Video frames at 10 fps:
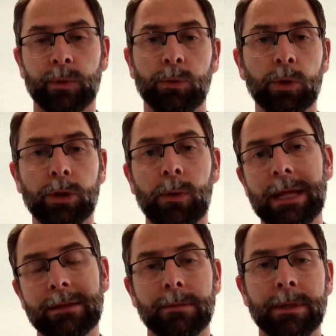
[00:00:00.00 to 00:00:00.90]
We want to
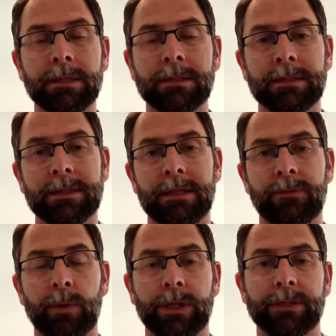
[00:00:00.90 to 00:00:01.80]
add them in to see if
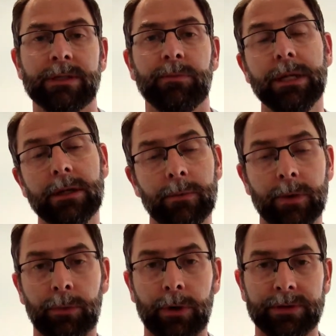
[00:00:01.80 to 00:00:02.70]
we can speed up the
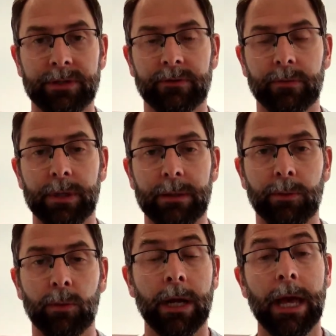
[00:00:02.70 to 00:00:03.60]
process for
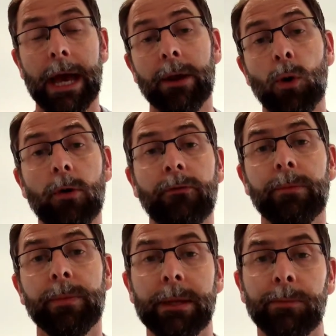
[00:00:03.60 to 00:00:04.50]
people. And
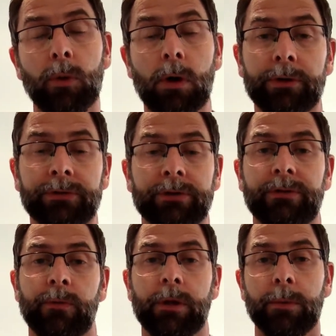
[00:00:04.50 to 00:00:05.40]
often people ask us
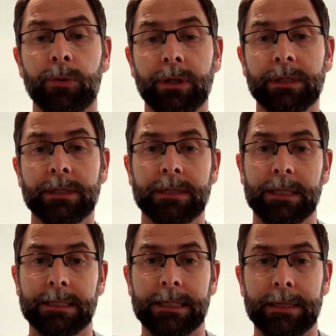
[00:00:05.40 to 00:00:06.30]
if we can bring these
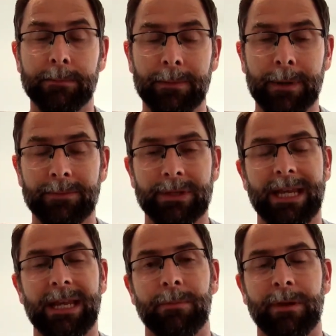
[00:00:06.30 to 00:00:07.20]
things in, but perhaps they're
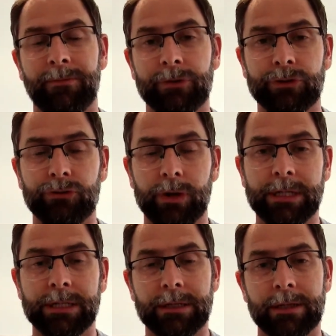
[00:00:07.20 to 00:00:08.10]
getting a bit
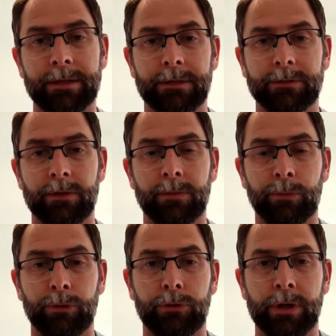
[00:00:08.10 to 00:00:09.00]
frustrated that things aren't
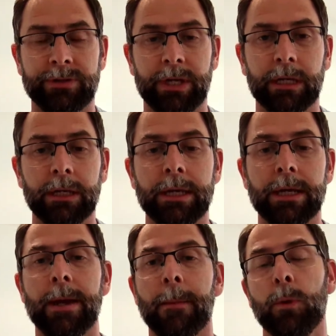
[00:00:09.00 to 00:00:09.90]
progressing.
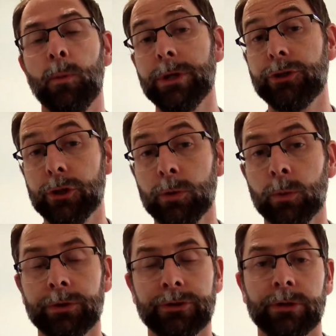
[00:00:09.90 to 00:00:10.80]
But we do
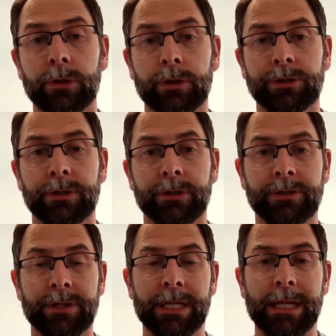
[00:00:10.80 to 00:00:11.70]
want to
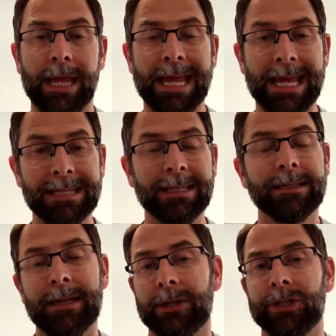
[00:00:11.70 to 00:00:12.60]
see, is
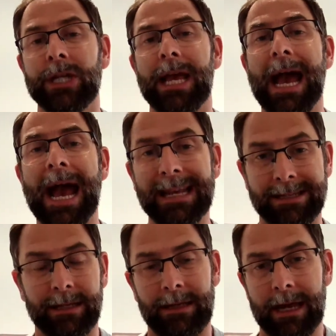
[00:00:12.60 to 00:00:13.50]
this actually
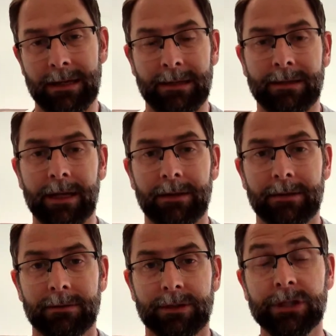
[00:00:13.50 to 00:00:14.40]
adding anything?
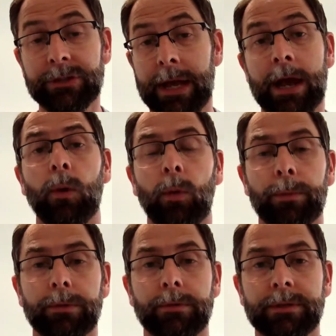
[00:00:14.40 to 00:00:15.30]
Does it
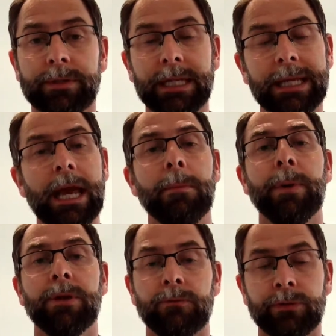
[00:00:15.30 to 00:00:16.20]
help? Does it get
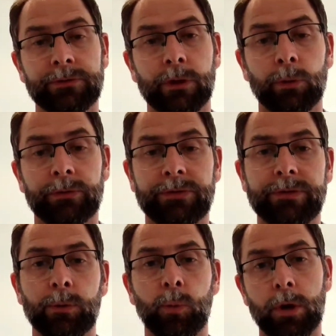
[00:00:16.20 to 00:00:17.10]
better results? Is
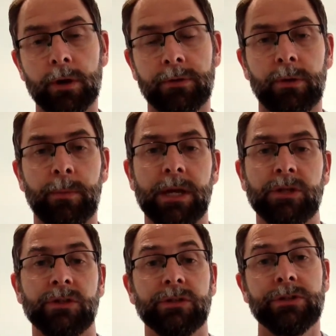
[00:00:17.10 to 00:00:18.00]
it worth the
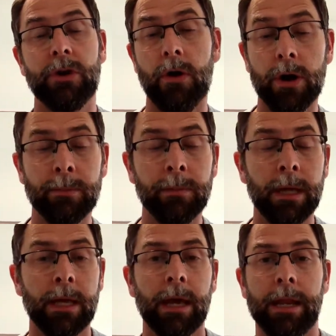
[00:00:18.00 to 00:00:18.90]
patient's time
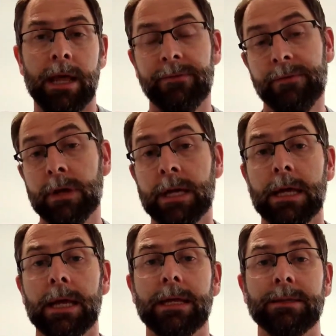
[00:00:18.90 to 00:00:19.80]
and effort?
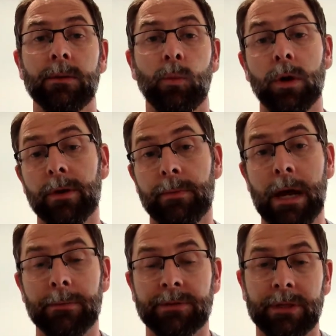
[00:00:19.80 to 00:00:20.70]
Is it worth
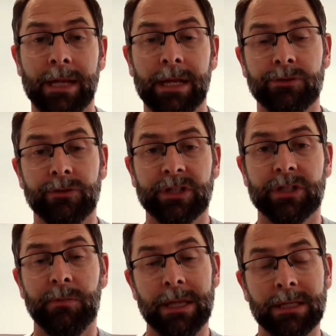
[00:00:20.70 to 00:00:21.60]
perhaps an extra
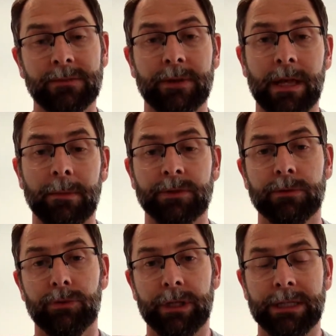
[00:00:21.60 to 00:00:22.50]
expense for them to
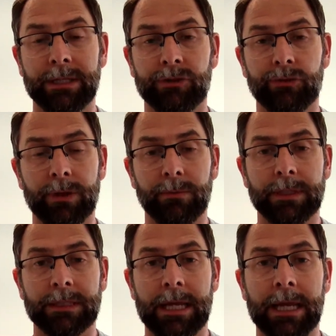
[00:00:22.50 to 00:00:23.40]
bring these
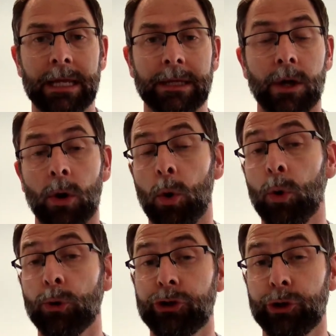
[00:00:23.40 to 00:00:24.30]
treatments in?
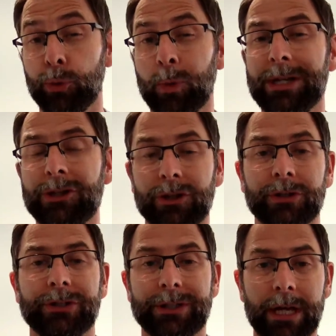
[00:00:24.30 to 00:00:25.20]
Or should we
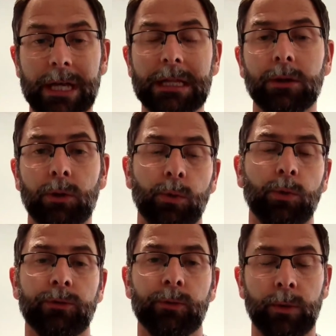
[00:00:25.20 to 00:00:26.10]
just stay the
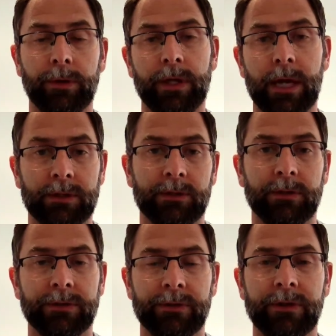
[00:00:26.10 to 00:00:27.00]
course with the
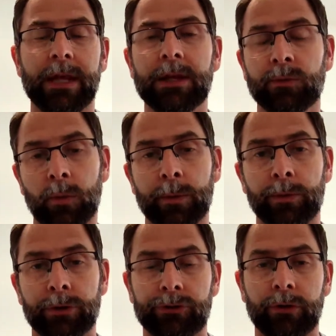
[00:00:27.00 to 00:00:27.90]
exercises? And that's what we
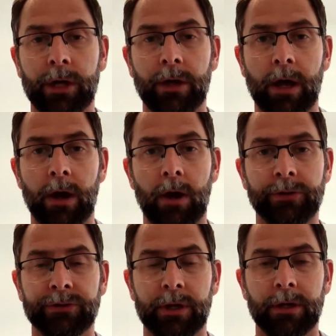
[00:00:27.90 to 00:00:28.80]
want to try and
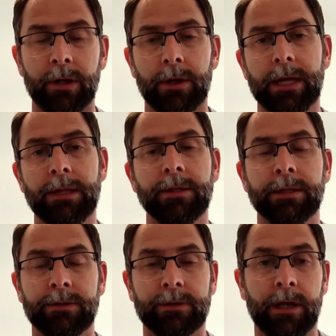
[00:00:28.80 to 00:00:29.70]
answer in
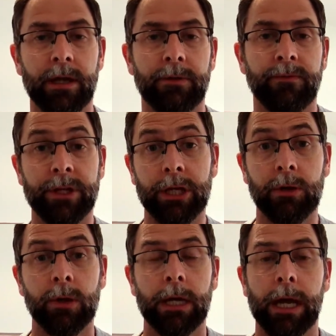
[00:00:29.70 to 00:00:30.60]
this
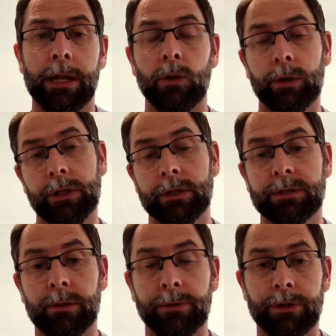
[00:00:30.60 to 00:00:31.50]
video, and looking at
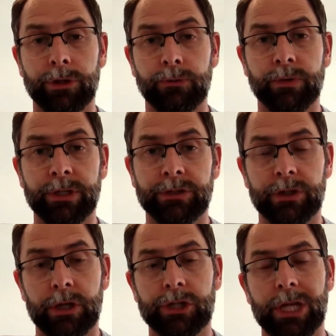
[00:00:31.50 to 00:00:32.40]
some of the new
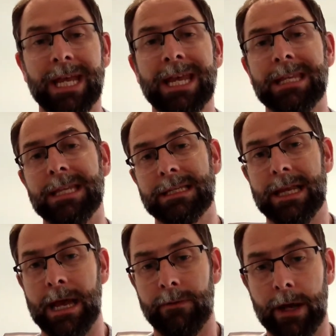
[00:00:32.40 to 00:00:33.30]
research in this
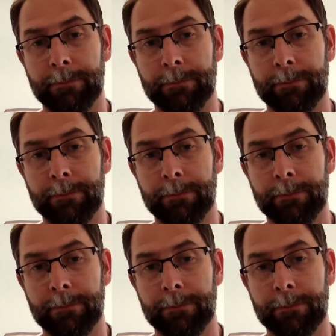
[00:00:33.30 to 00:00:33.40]
area.